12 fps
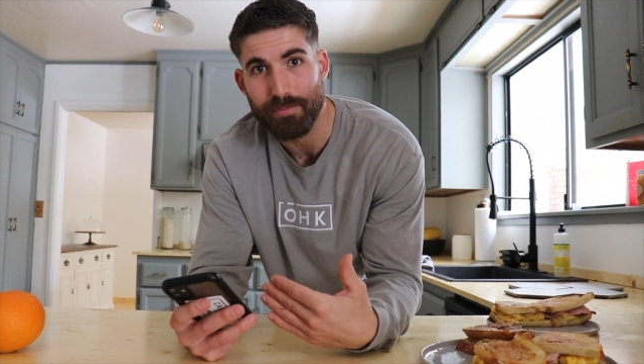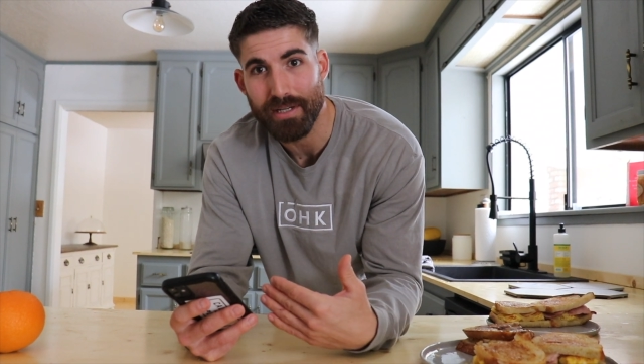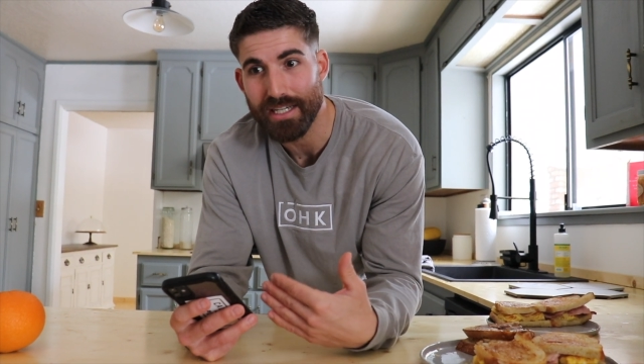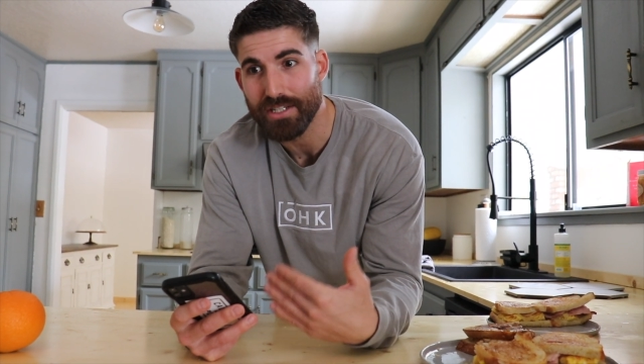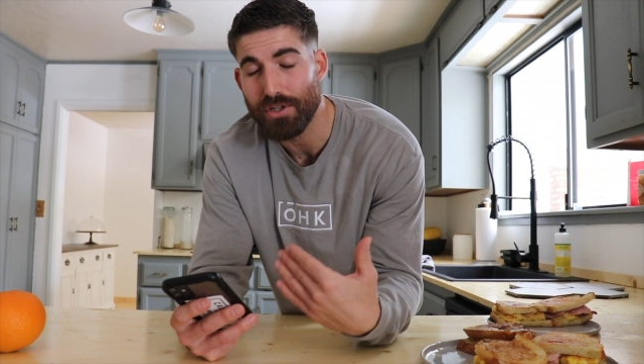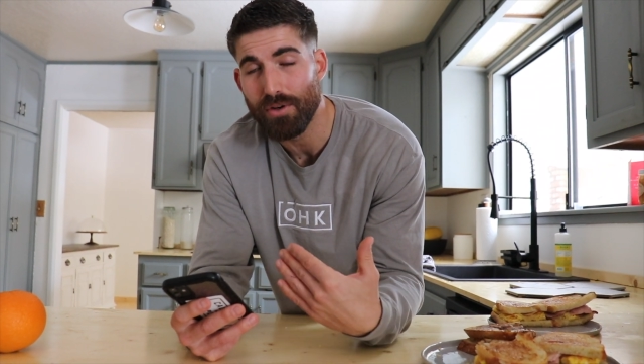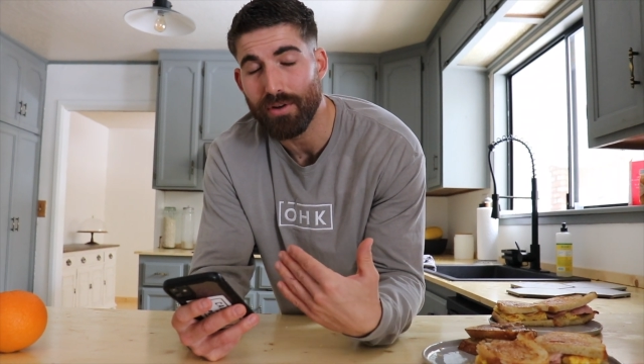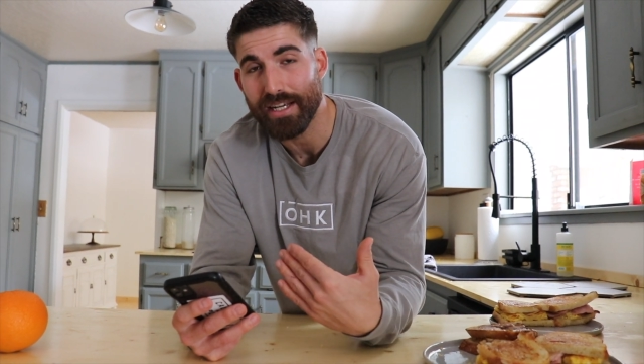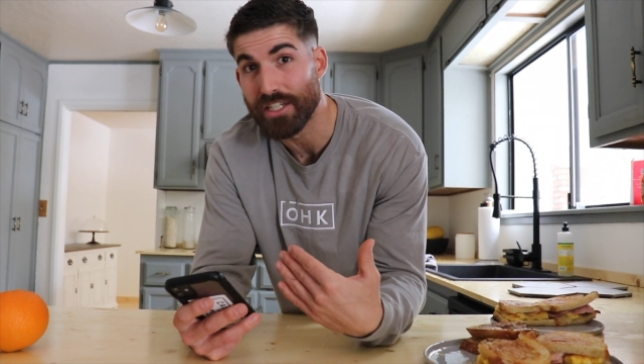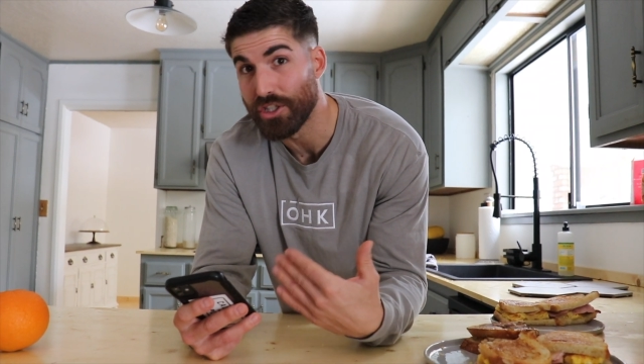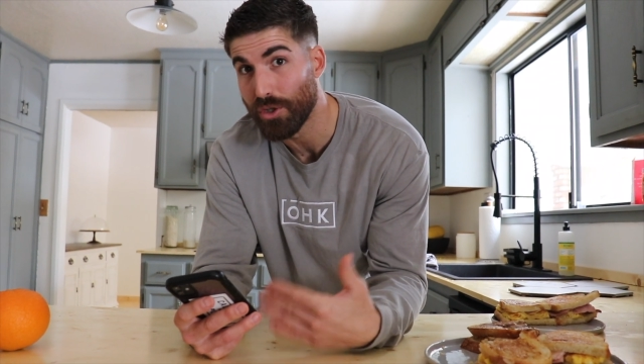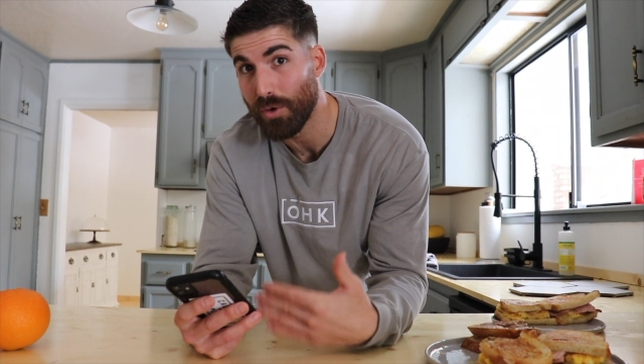because you don't
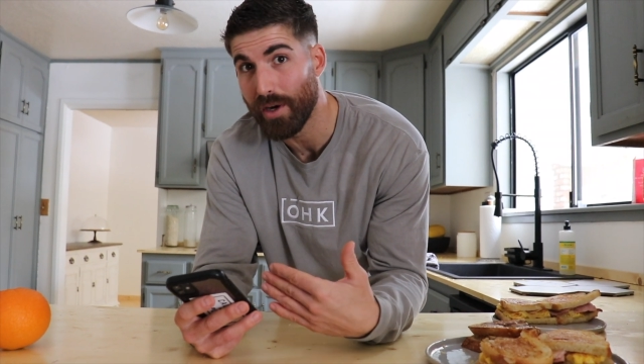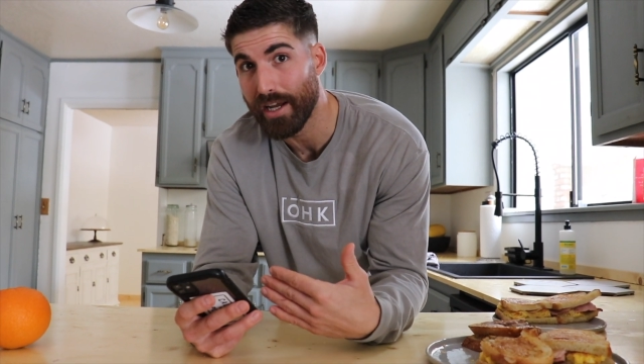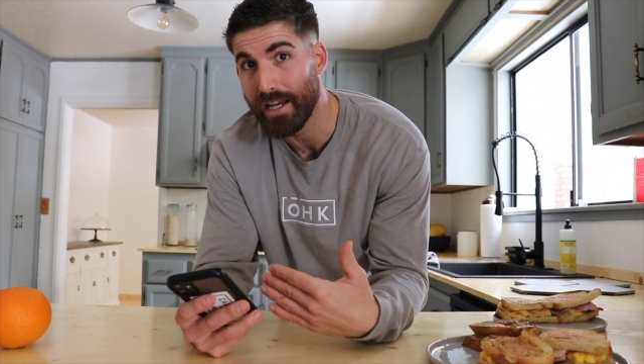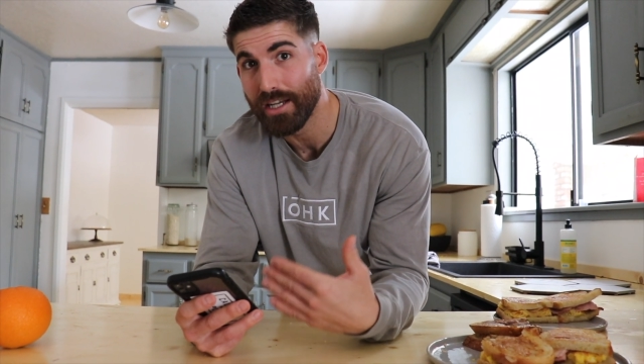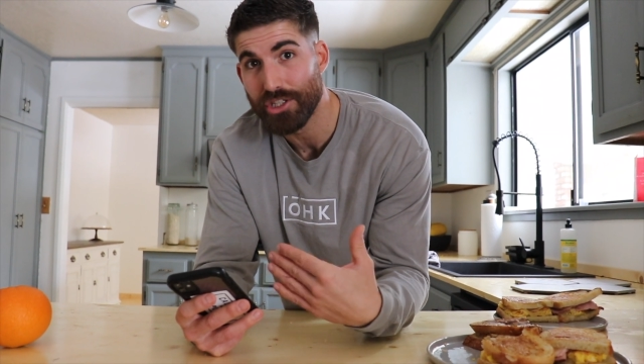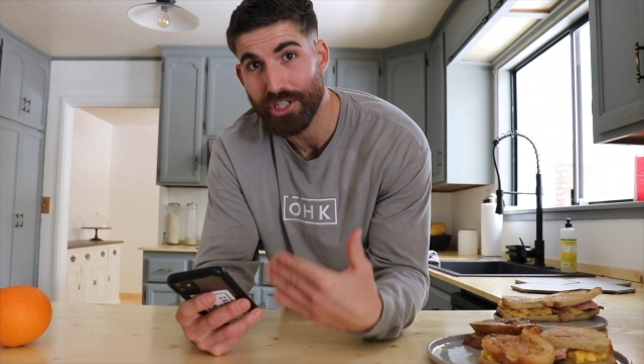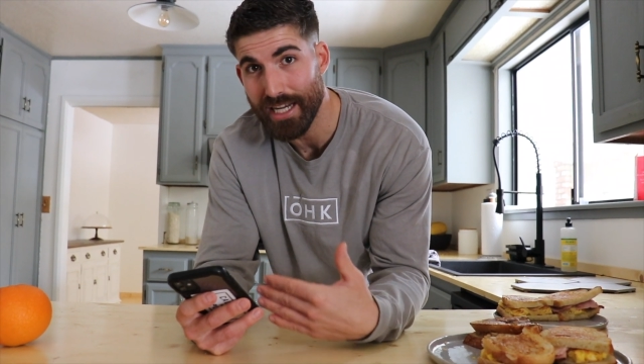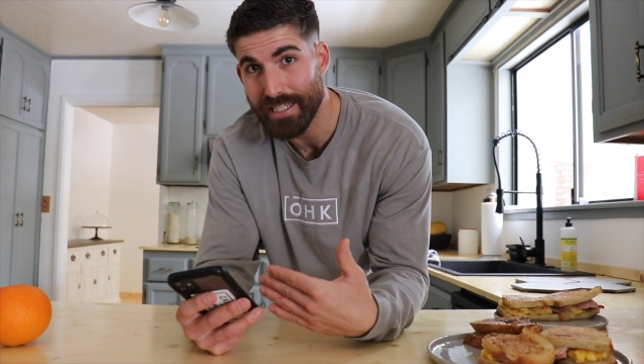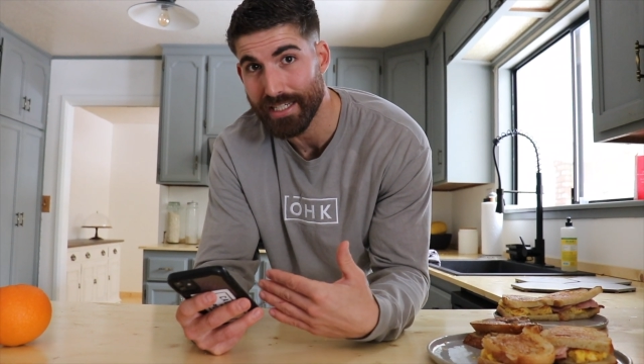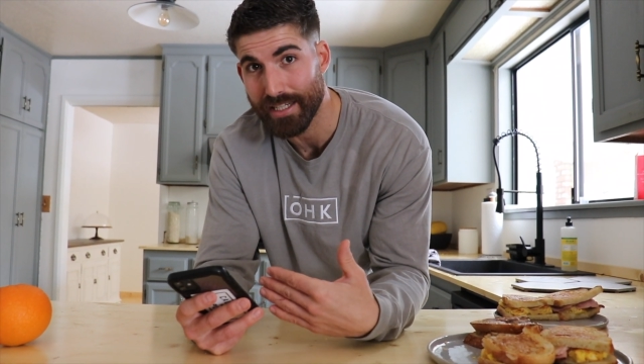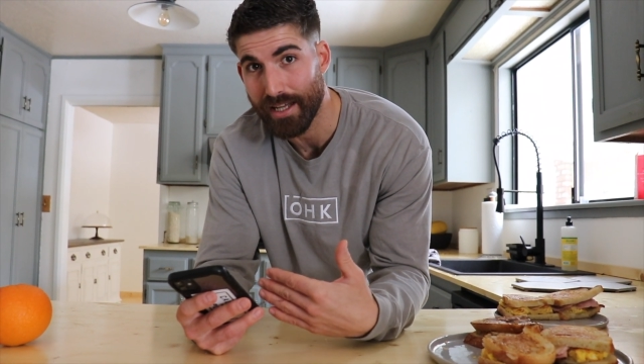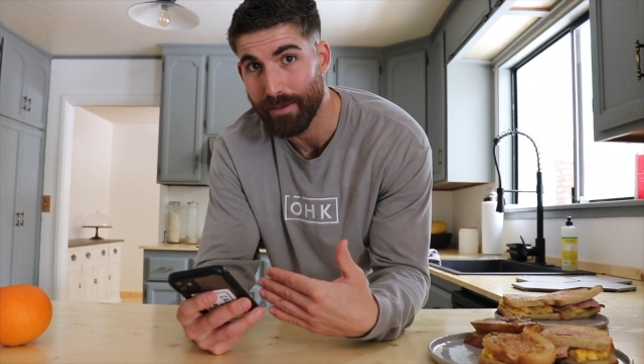enjoy
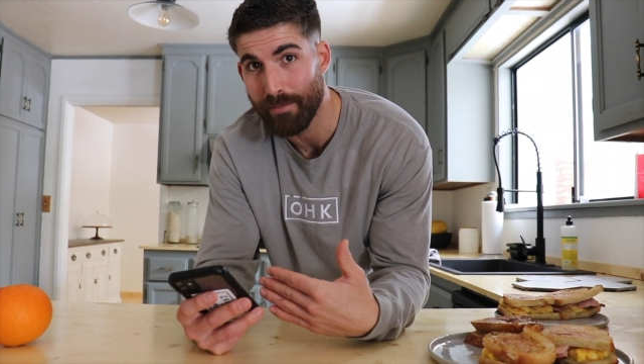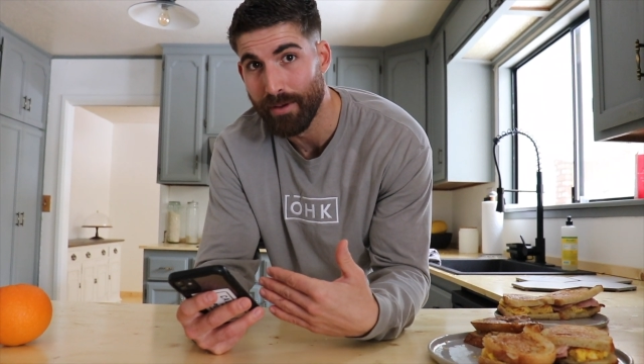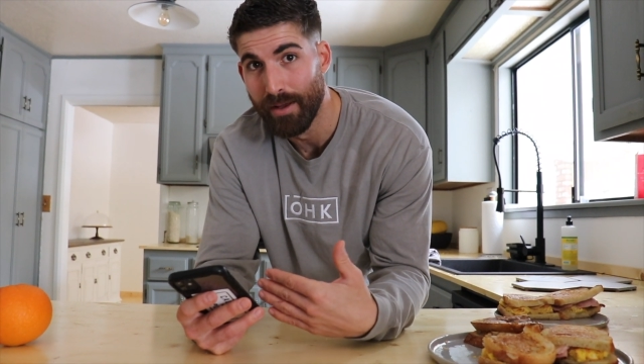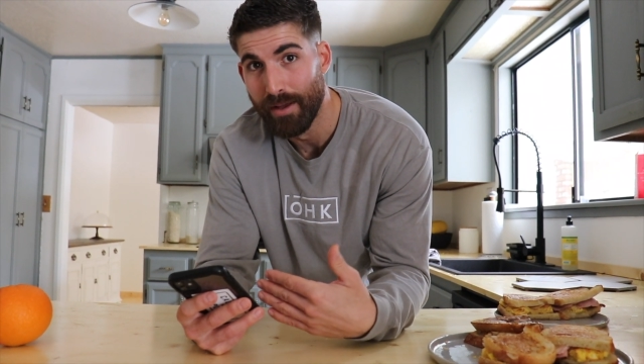chasing them.